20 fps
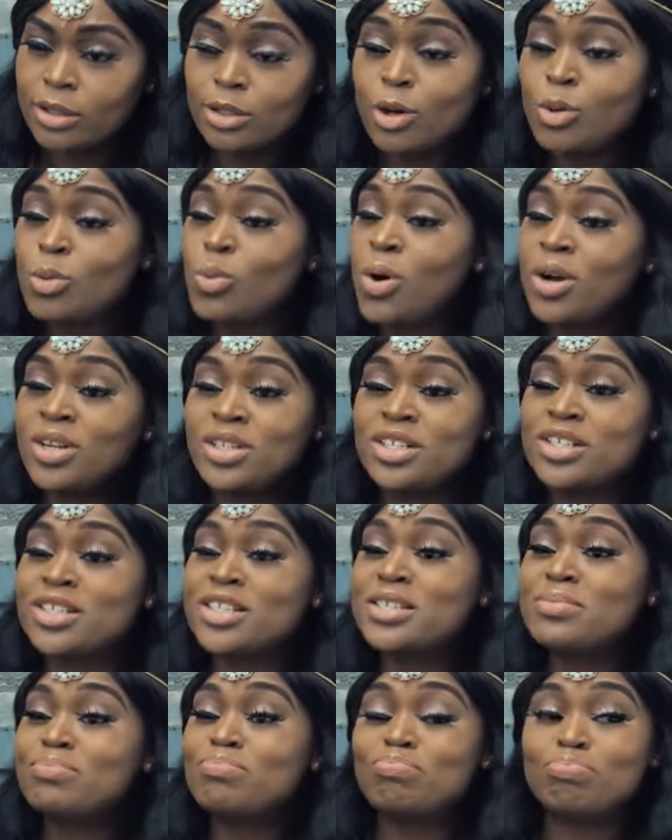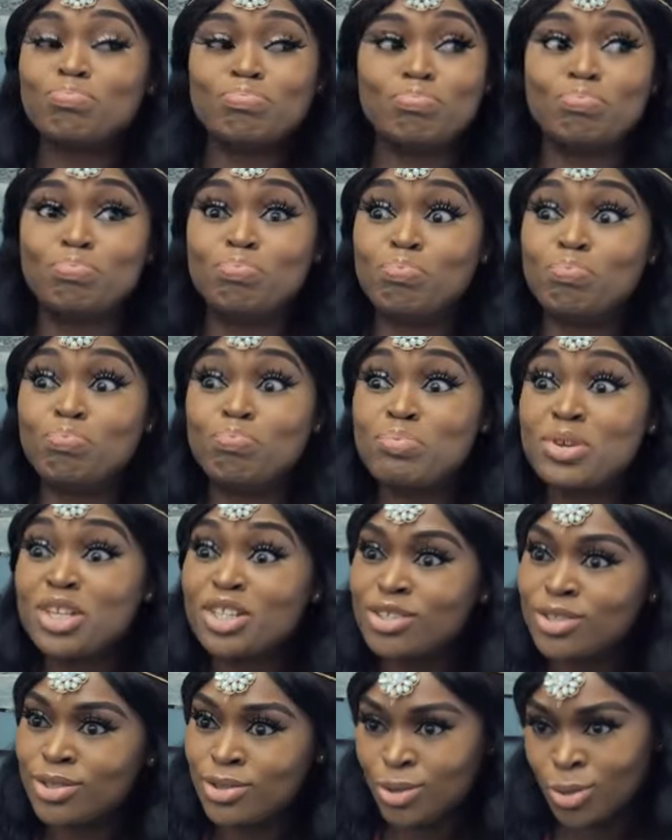No wonder he
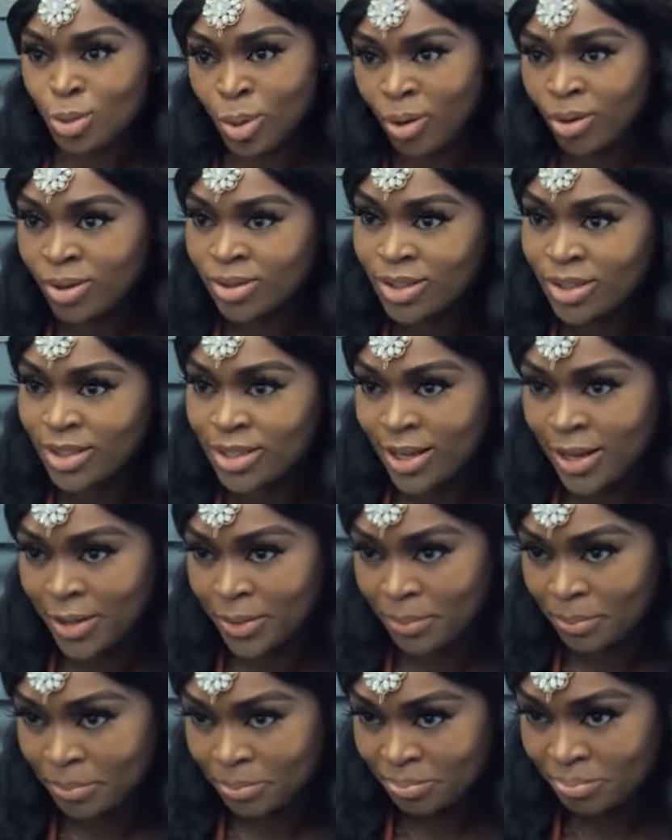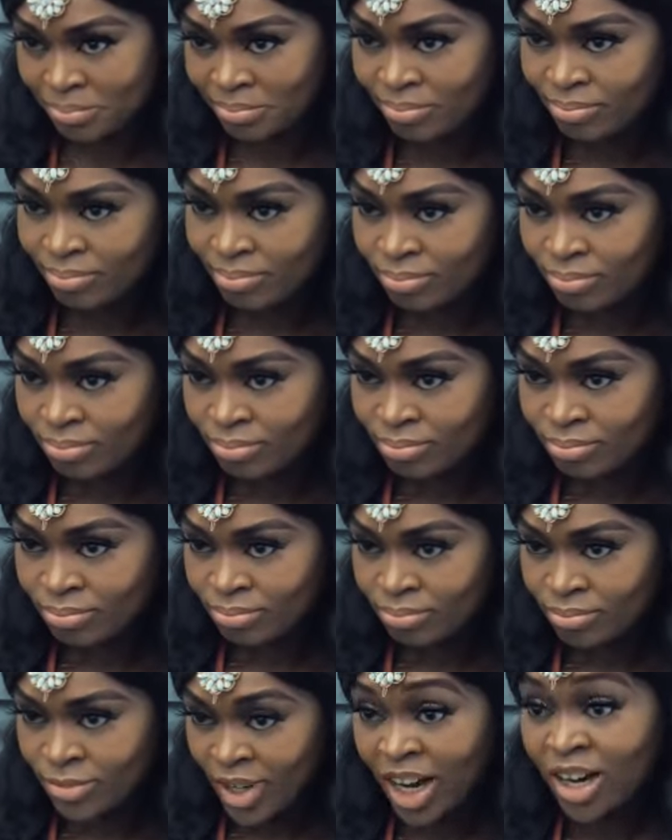beats you all the time.
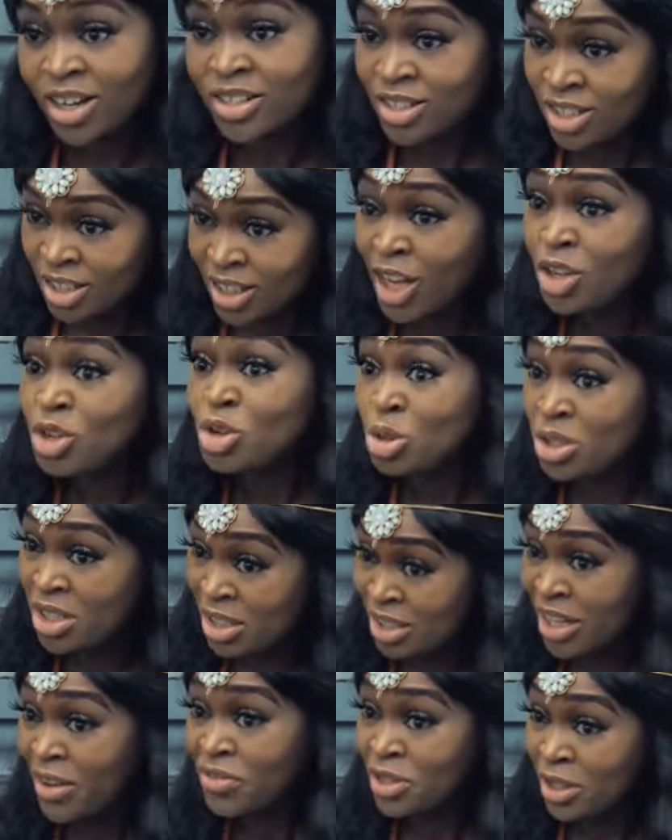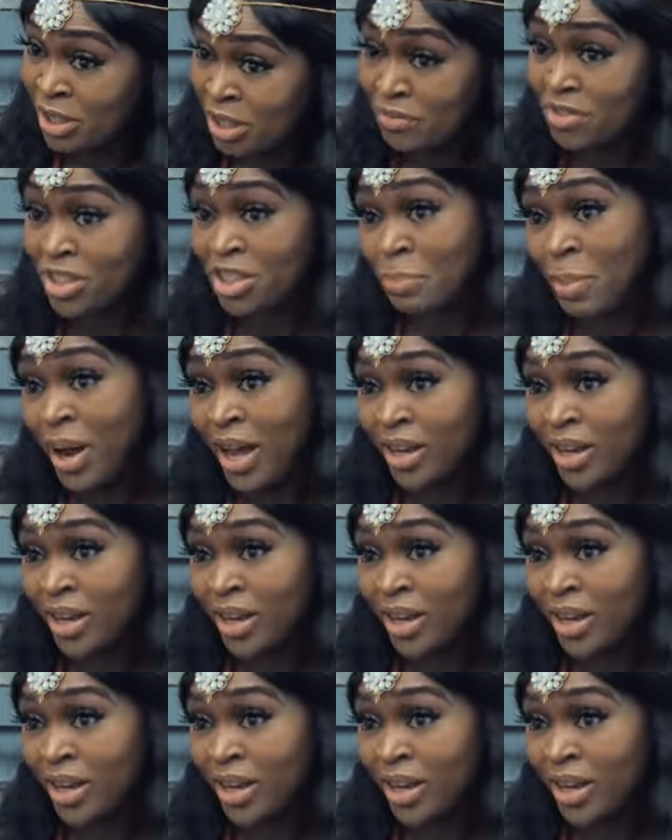I can see that you deserve to leave this